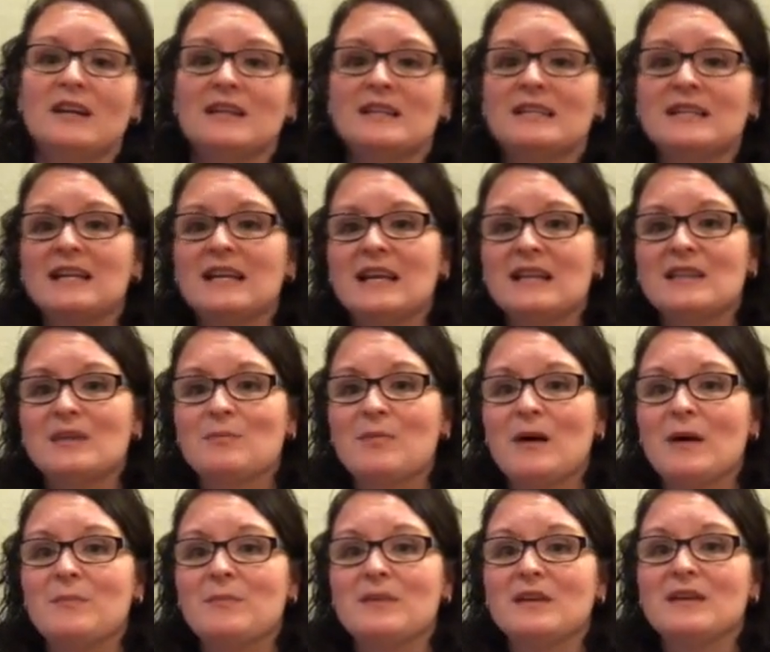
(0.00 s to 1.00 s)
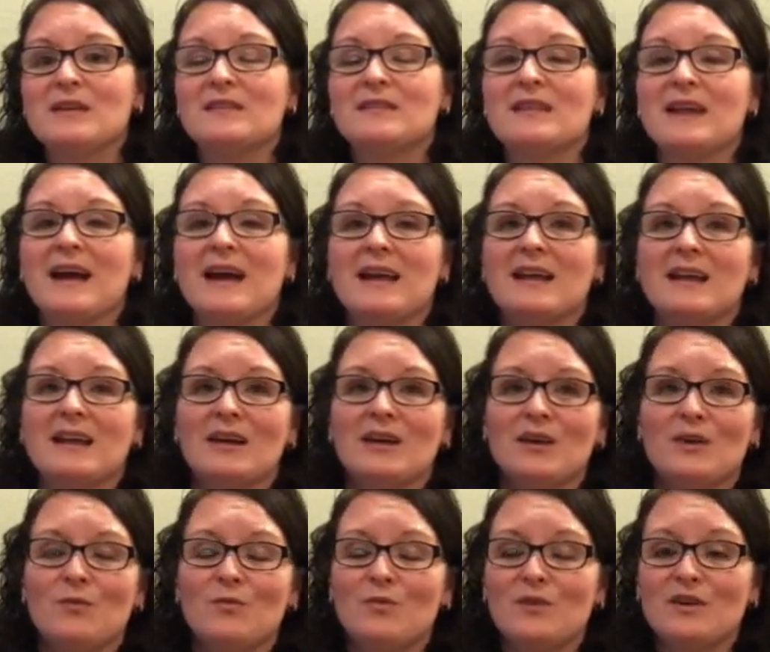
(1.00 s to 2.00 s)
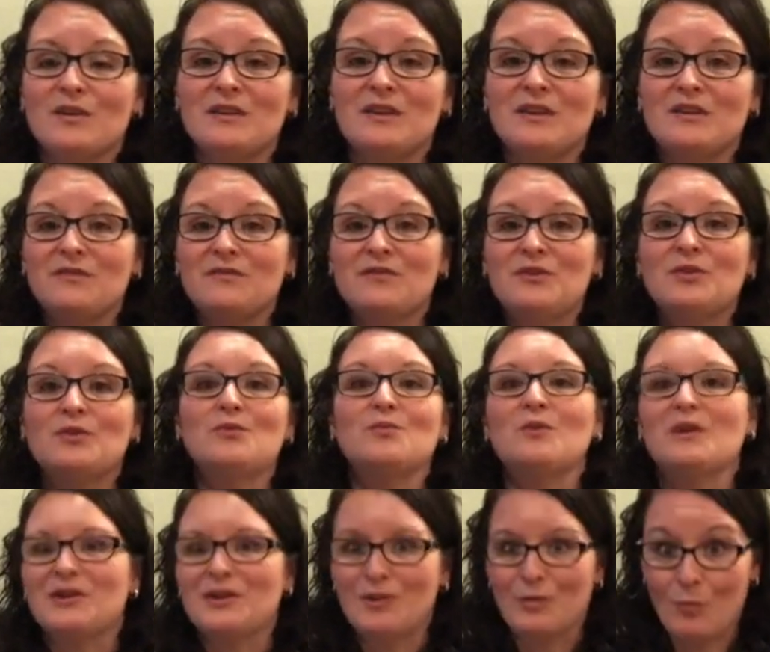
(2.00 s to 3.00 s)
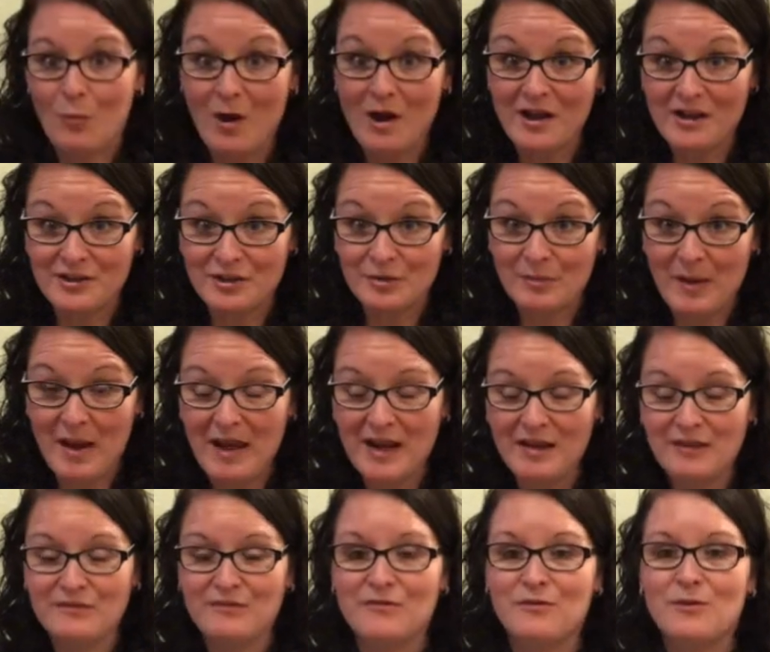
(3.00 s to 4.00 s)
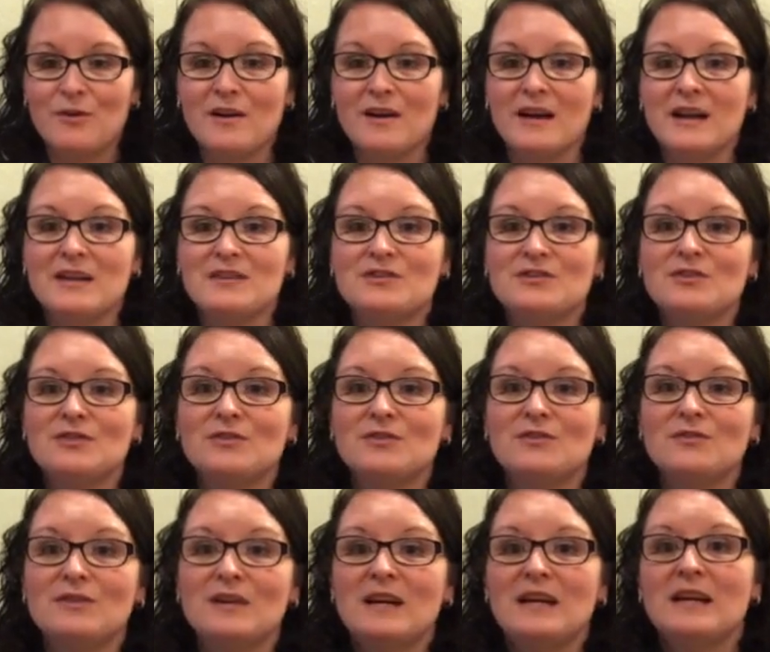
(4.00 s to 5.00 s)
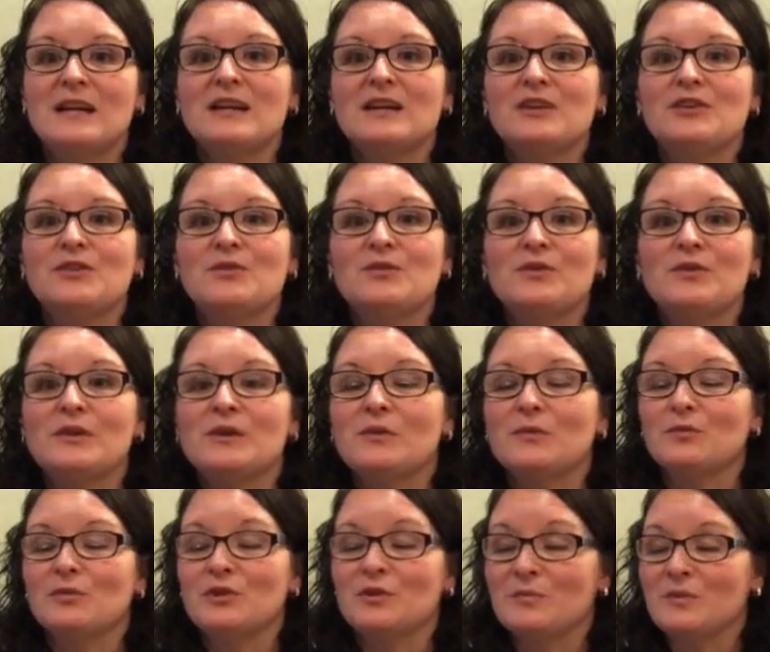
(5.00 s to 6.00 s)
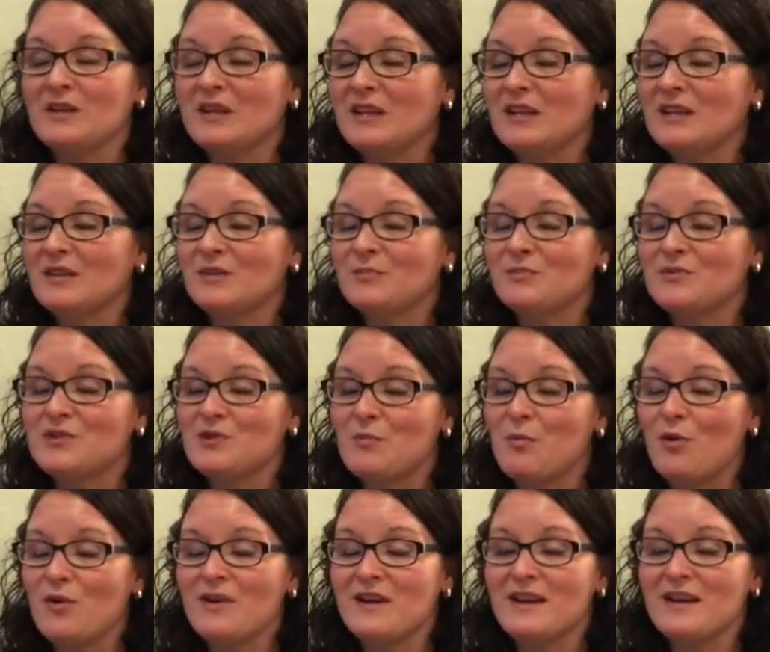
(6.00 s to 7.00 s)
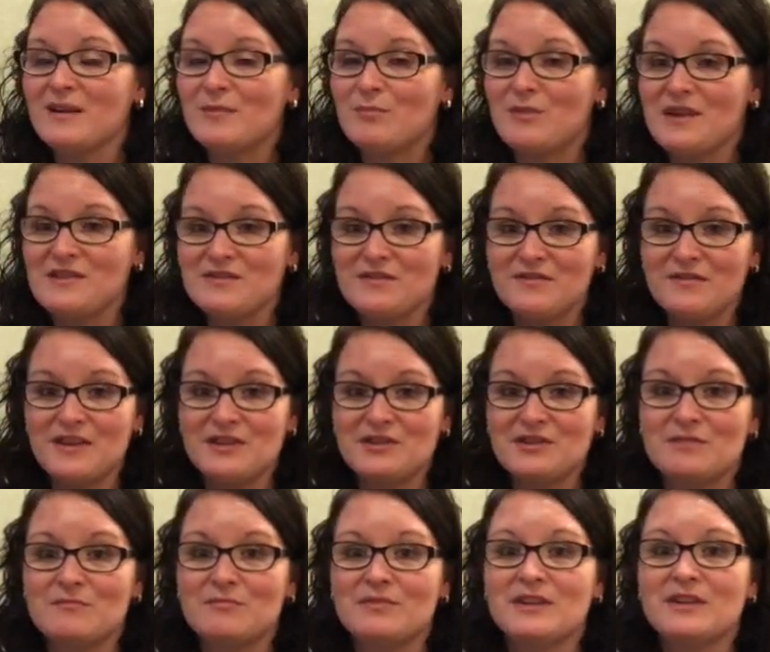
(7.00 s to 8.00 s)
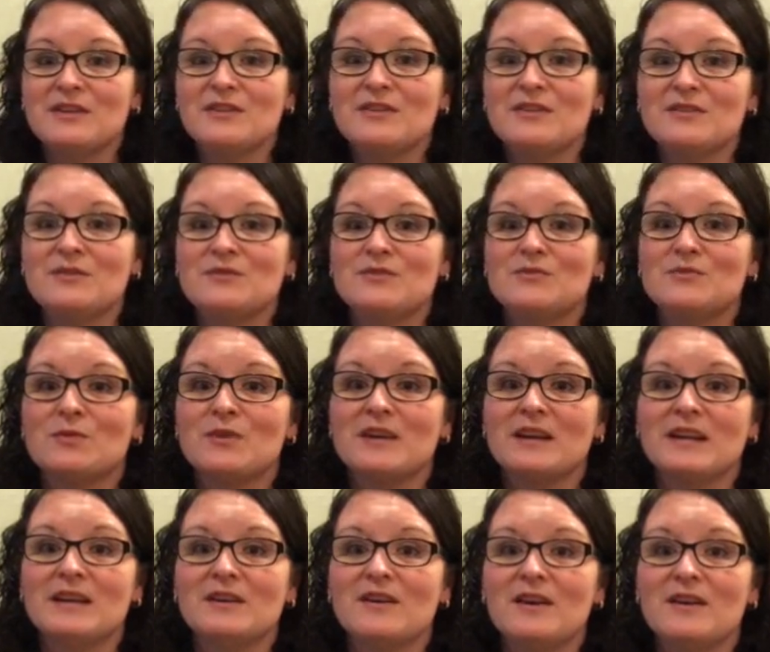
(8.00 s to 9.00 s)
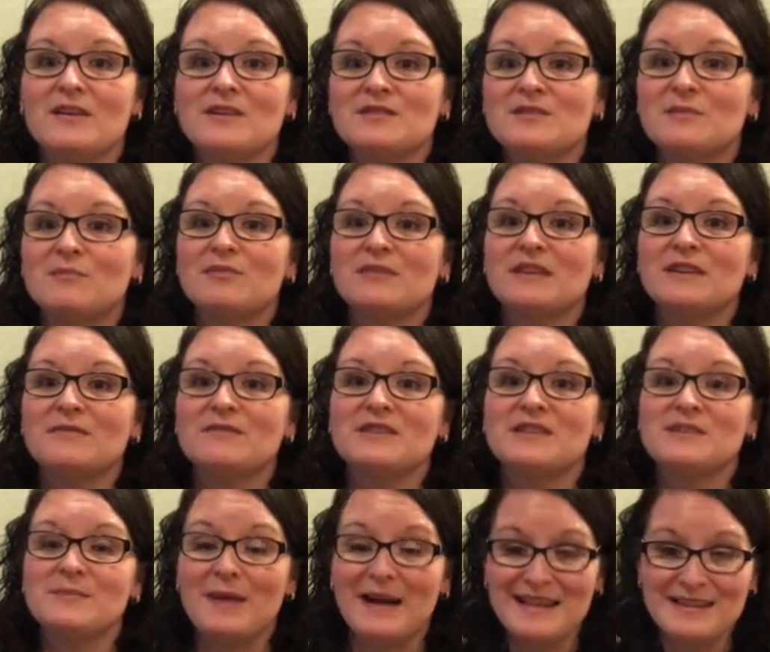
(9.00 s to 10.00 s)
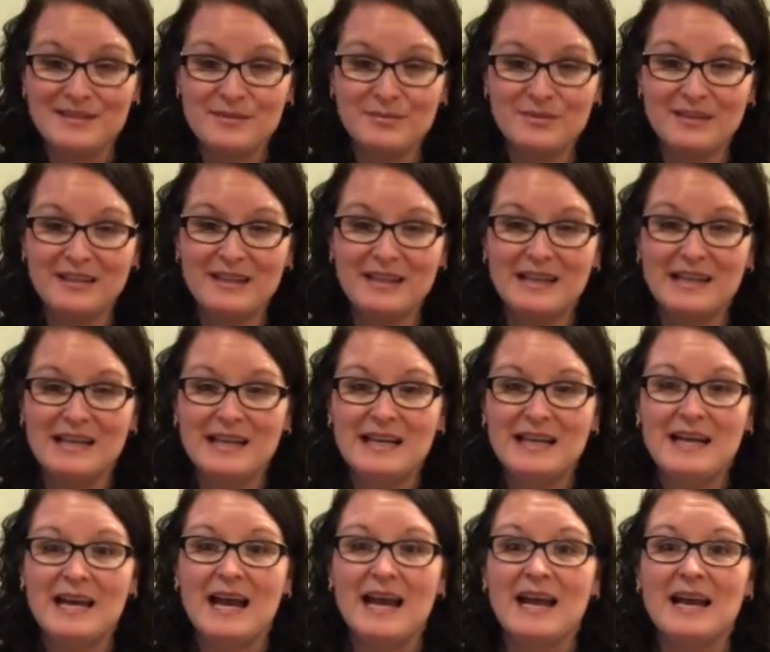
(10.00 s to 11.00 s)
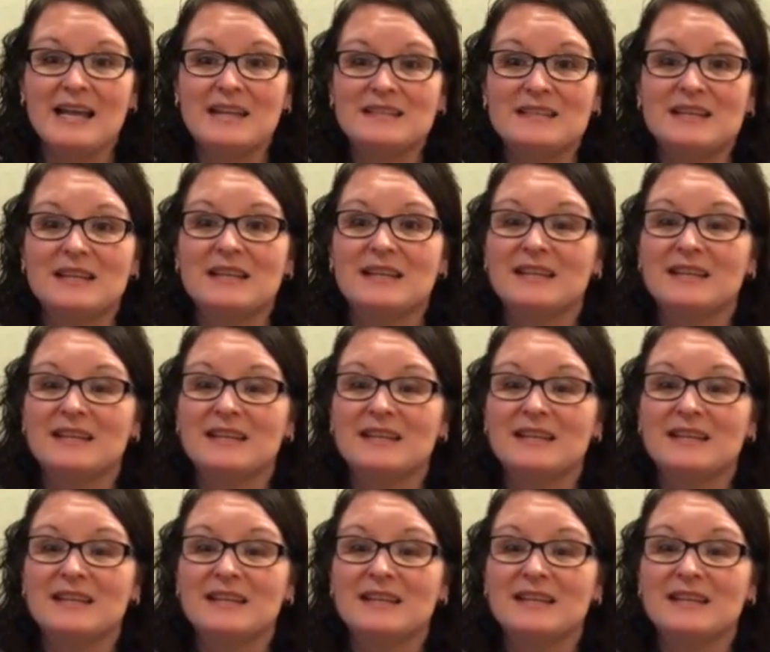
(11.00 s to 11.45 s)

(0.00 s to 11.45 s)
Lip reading: to get the puppy that will give you what you're paying for, and two, you will be supporting a preservation breeder who's working hard to breed responsibly. And